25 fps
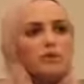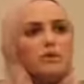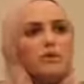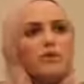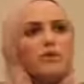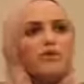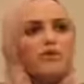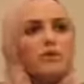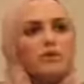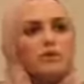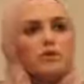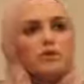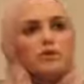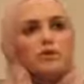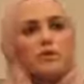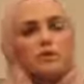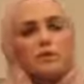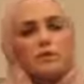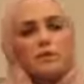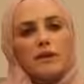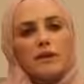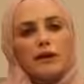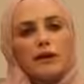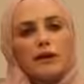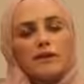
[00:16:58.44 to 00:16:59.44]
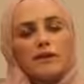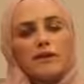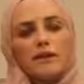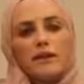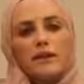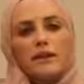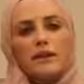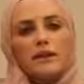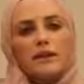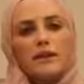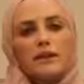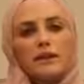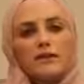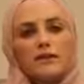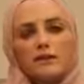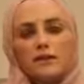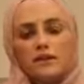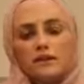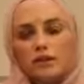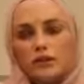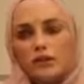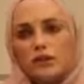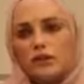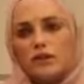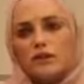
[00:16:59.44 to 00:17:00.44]
We've moved on from that. It's
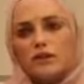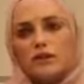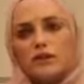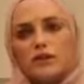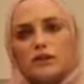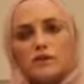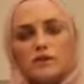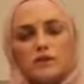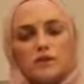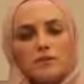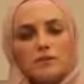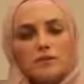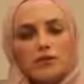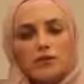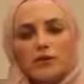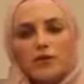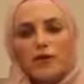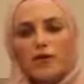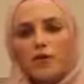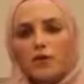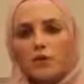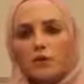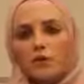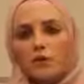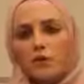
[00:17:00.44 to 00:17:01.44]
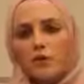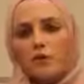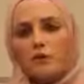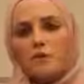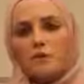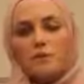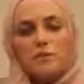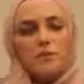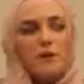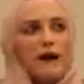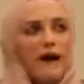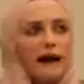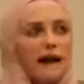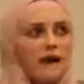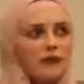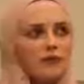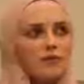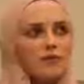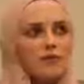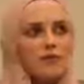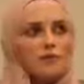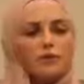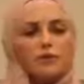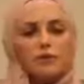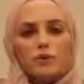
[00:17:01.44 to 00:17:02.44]
a delusion. It's something that holds people
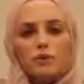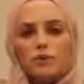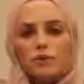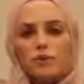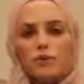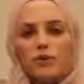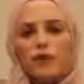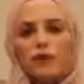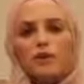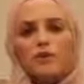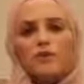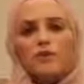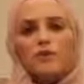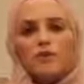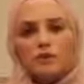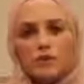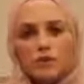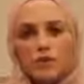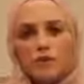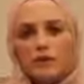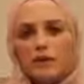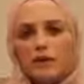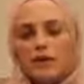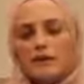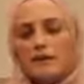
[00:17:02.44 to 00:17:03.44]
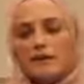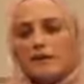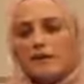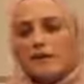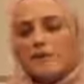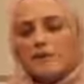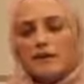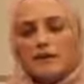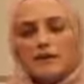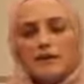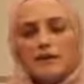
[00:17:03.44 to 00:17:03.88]
back from sort of full mental